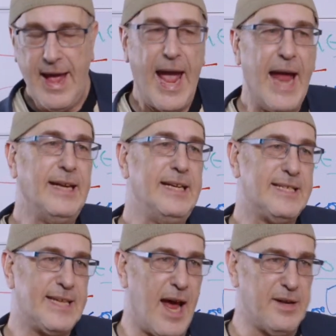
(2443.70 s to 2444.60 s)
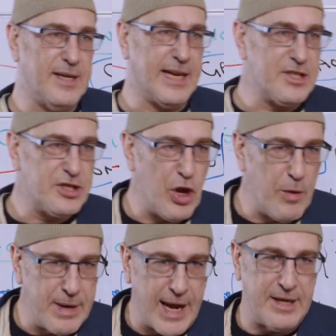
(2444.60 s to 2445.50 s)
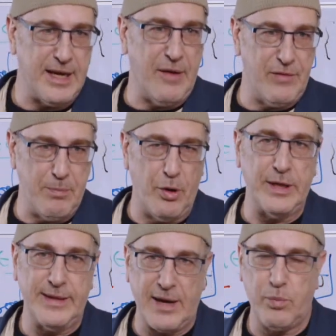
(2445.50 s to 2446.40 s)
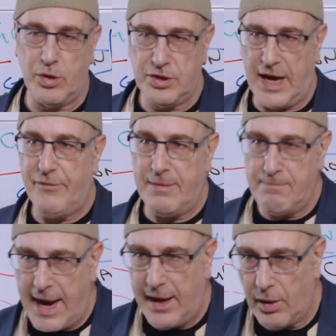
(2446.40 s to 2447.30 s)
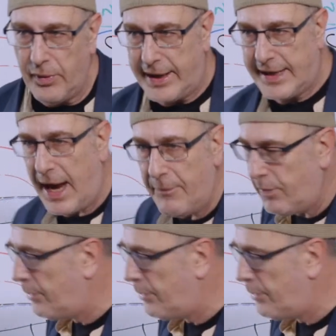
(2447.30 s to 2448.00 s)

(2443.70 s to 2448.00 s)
And he started exterminating everybody every male that came from